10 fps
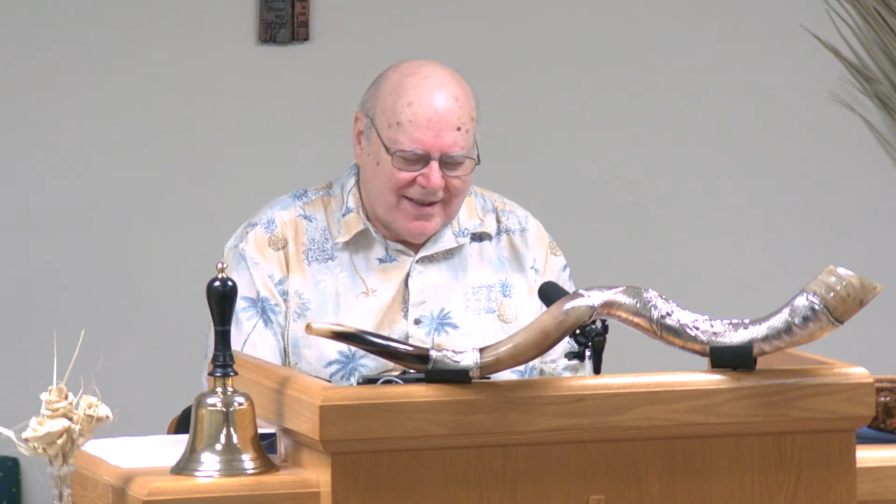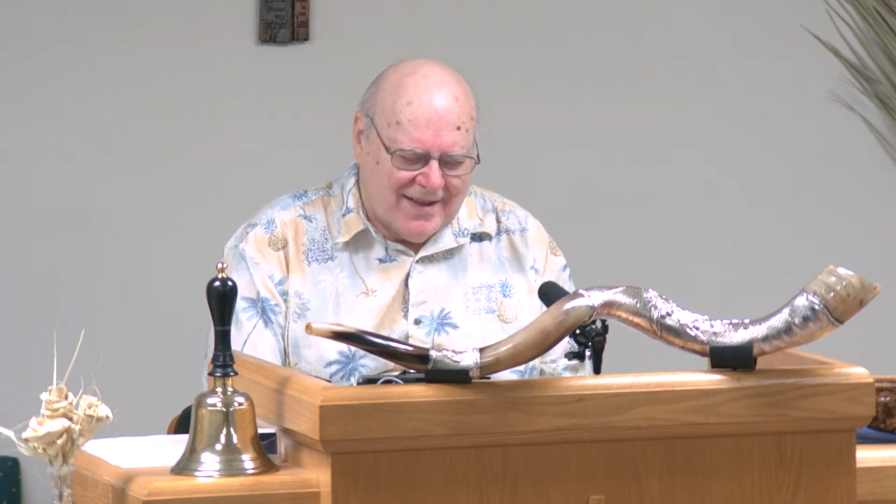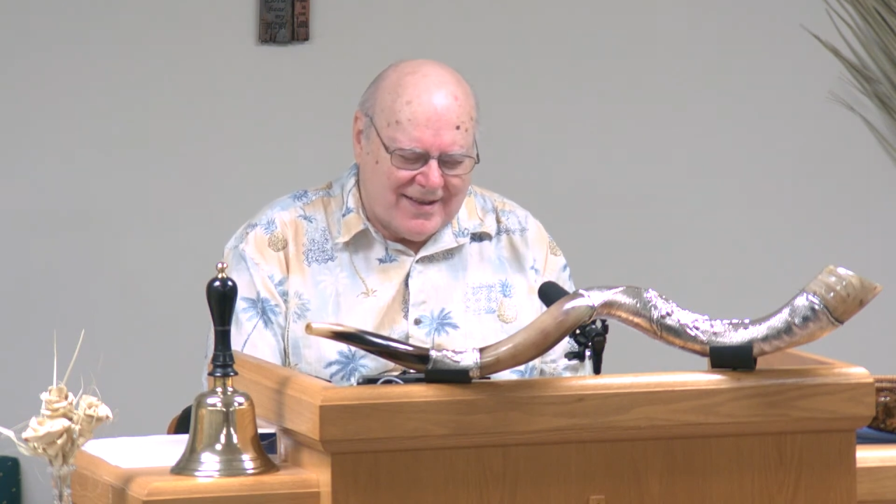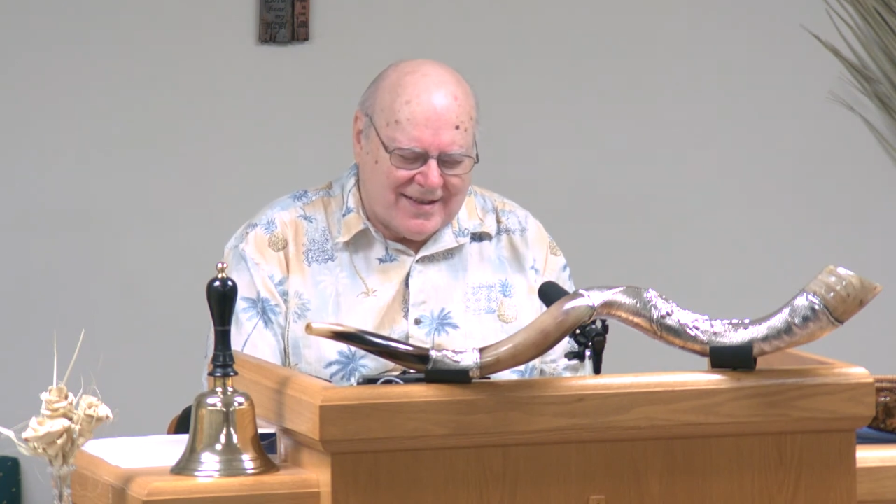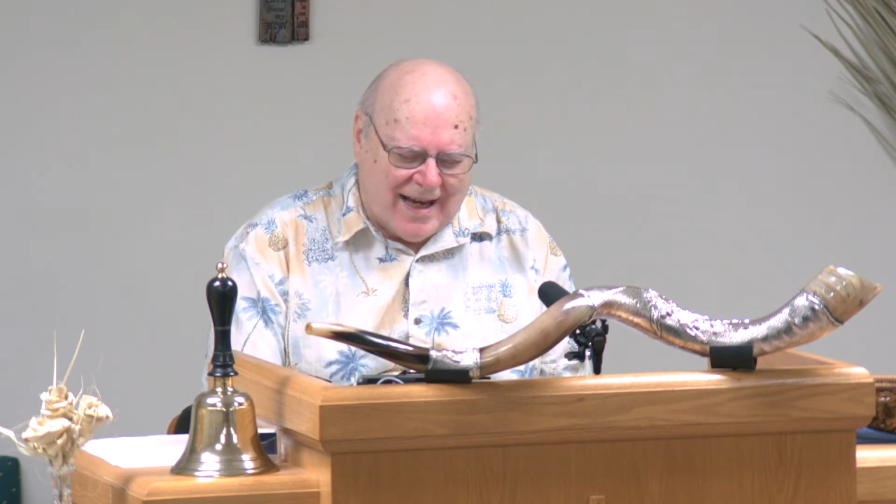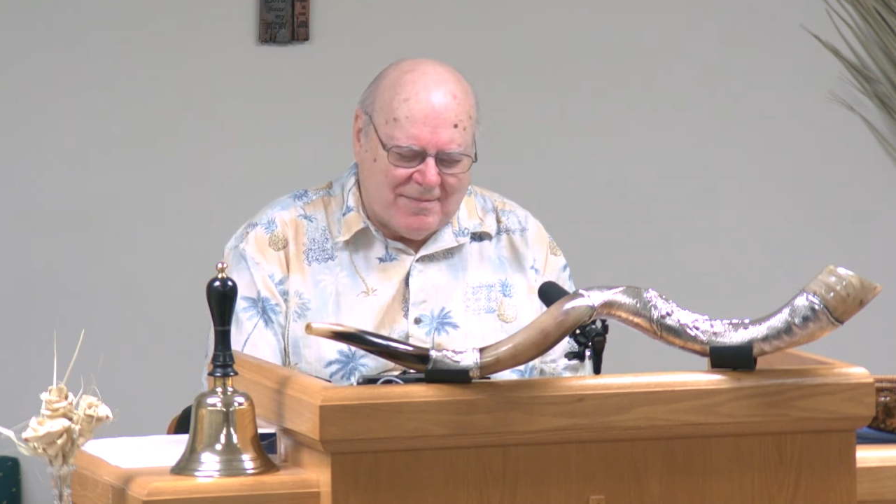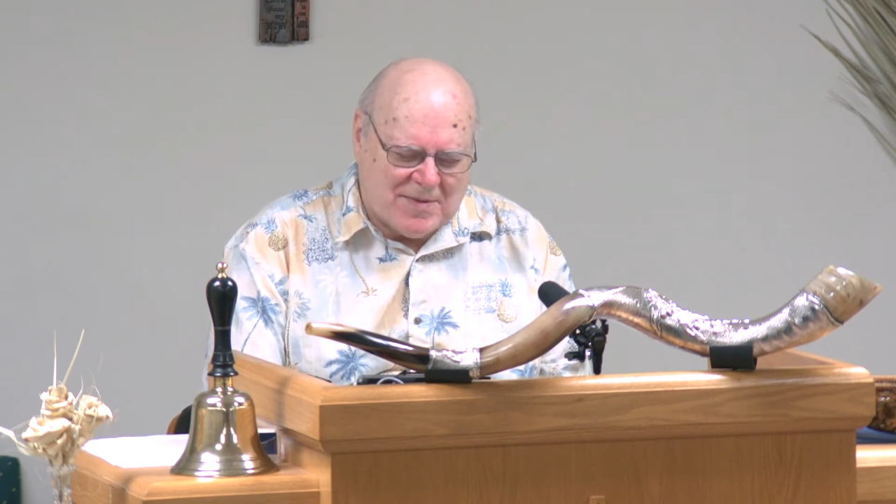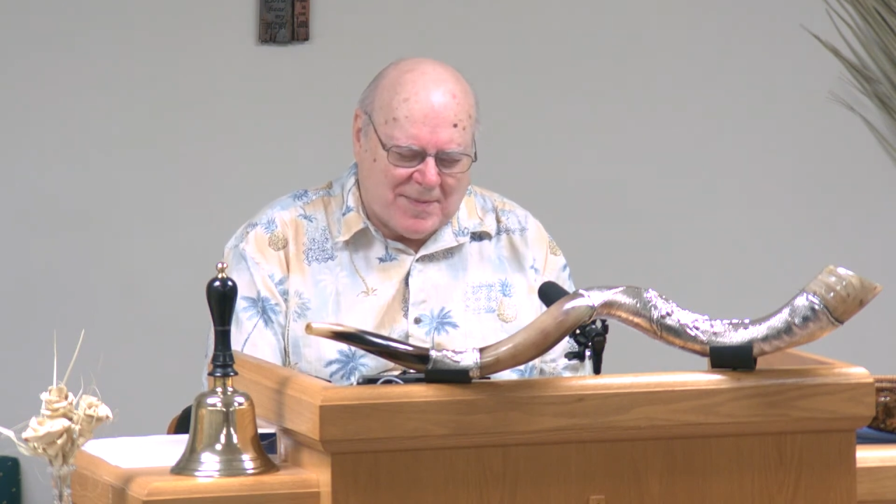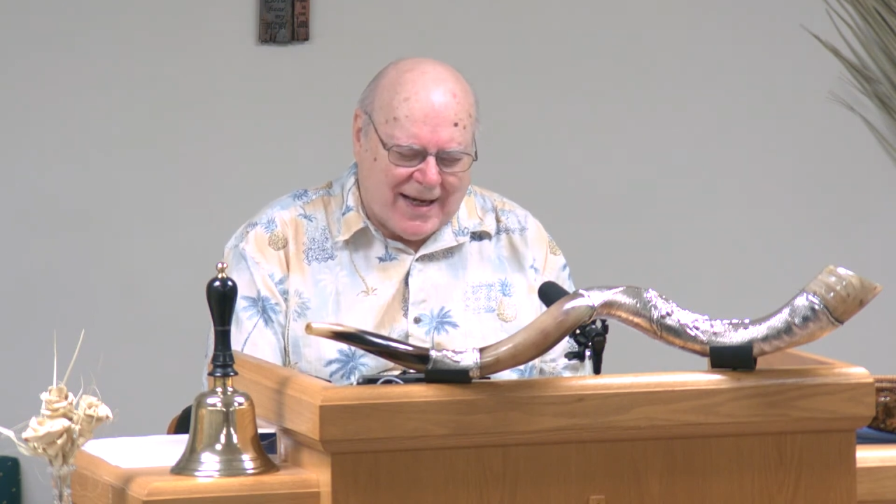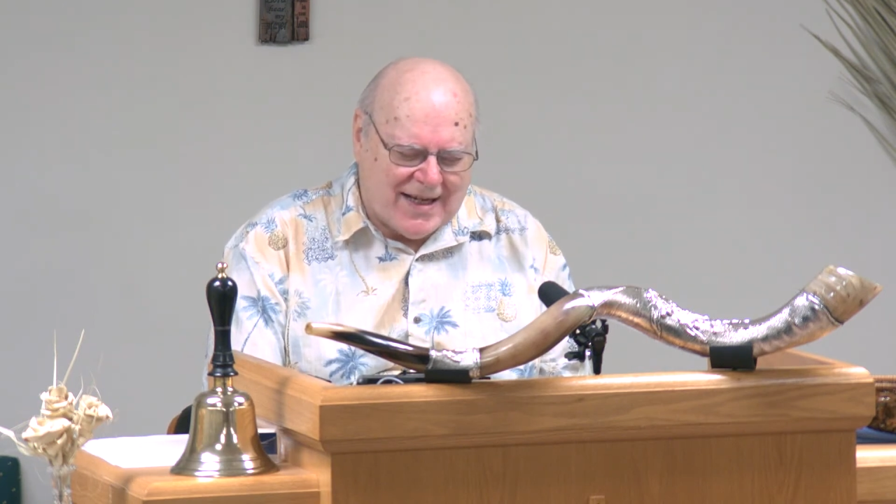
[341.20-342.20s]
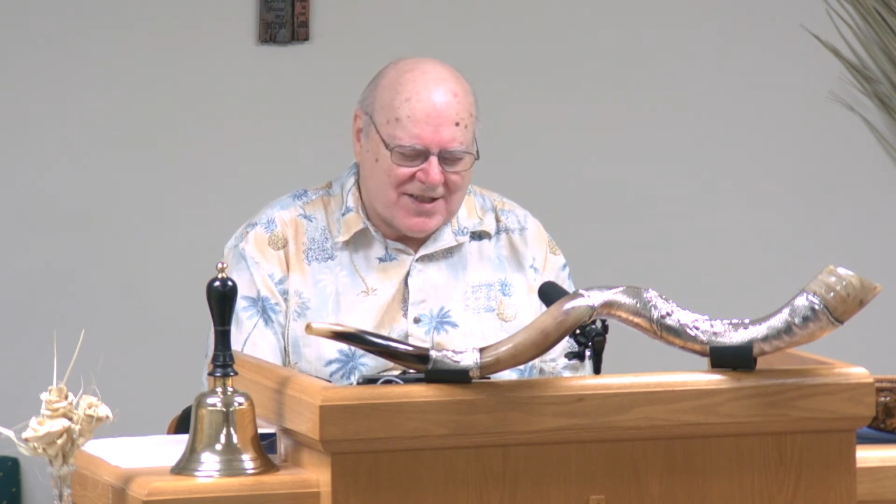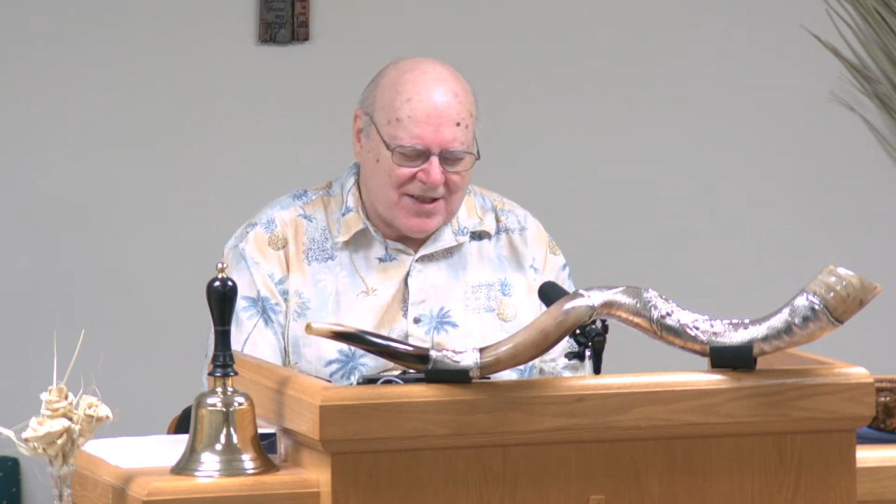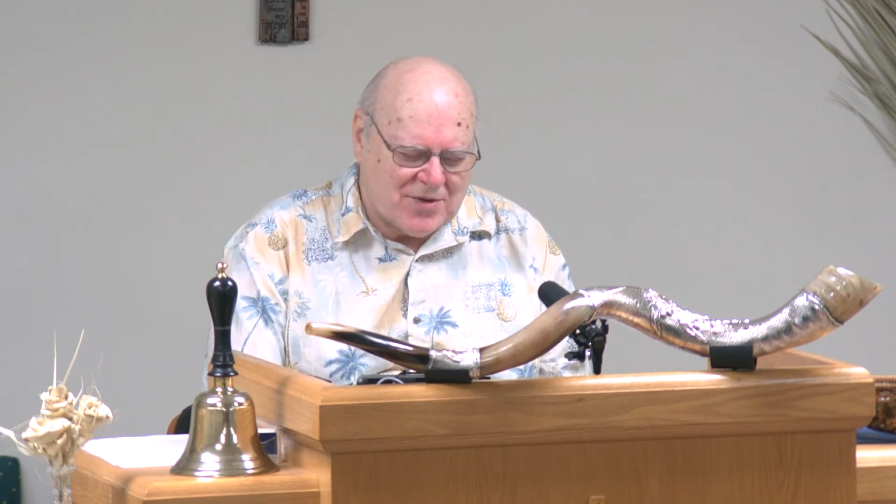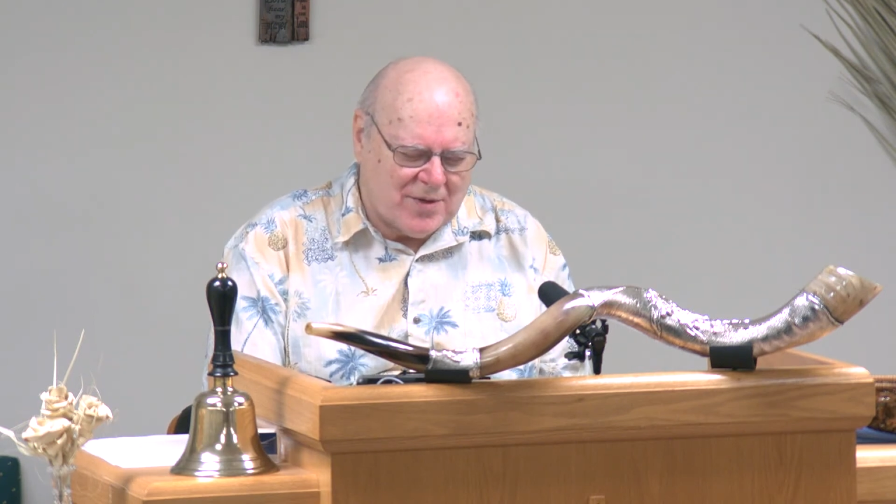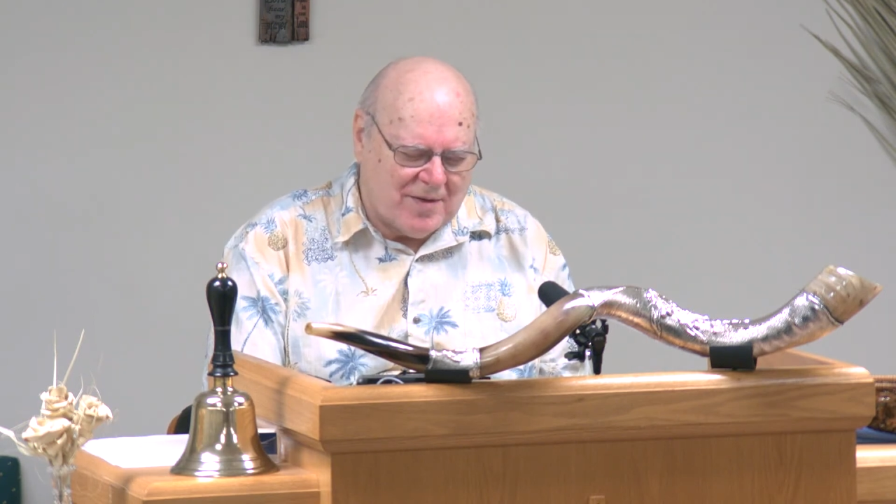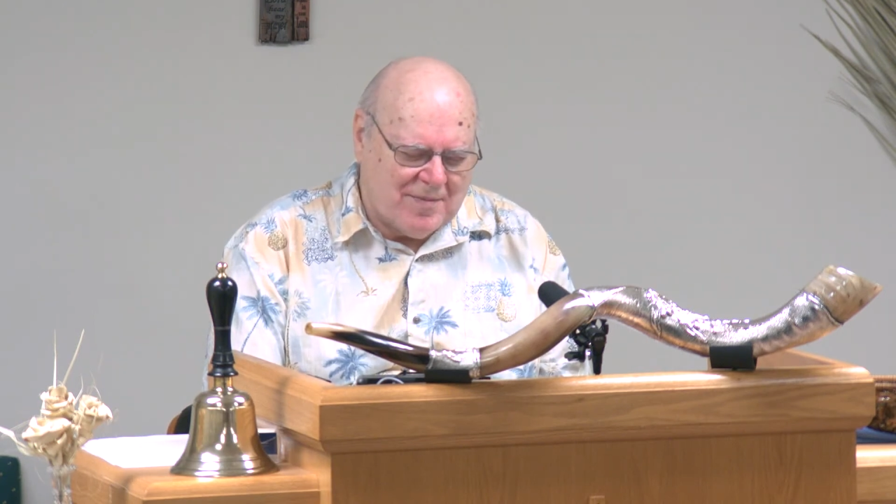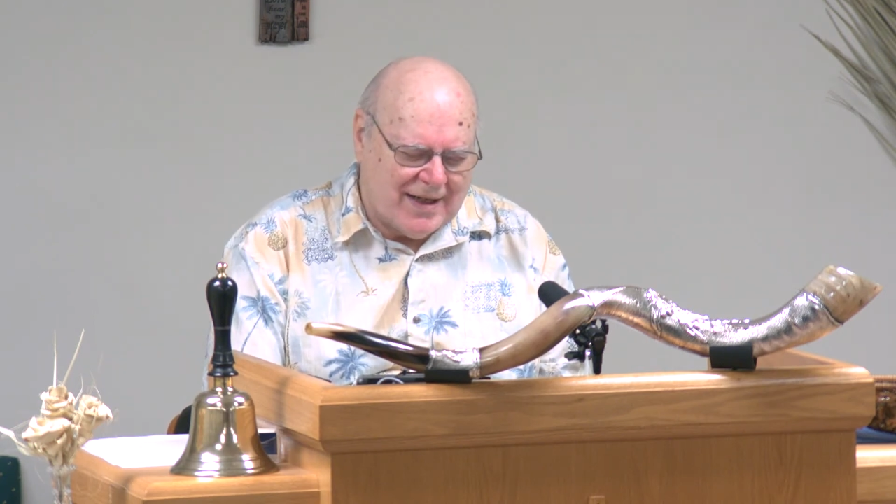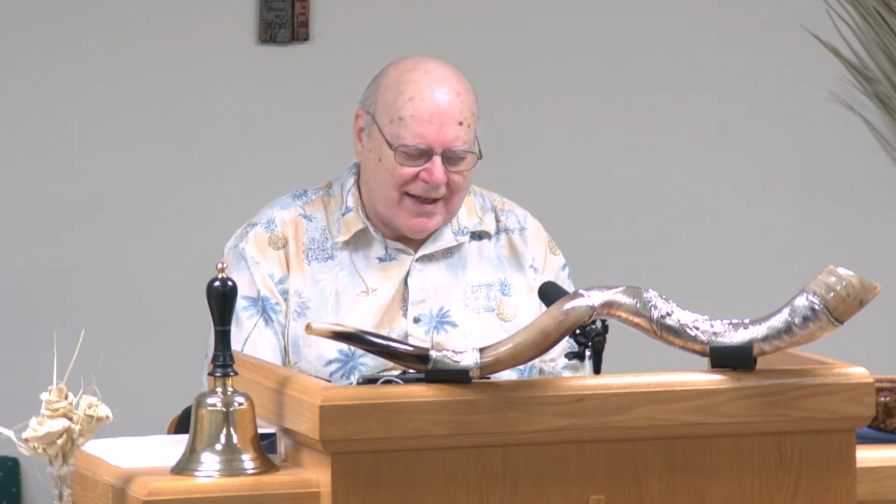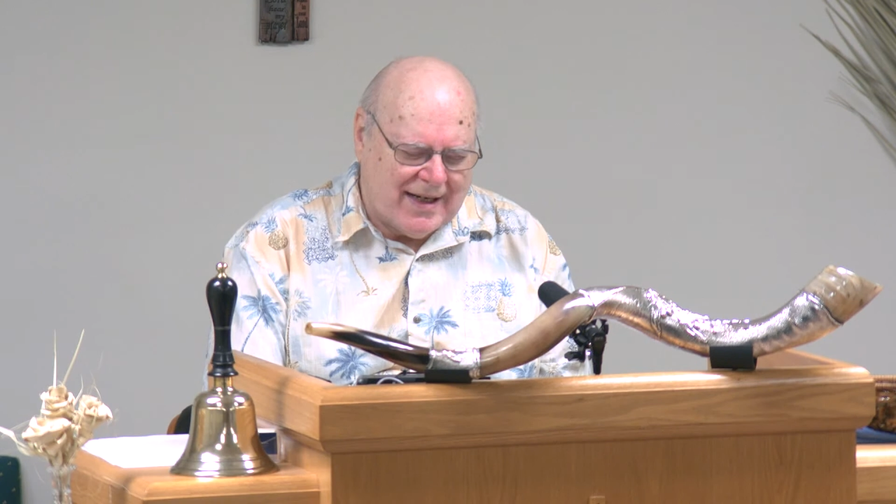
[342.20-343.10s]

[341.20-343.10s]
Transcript: In times past, this would have been an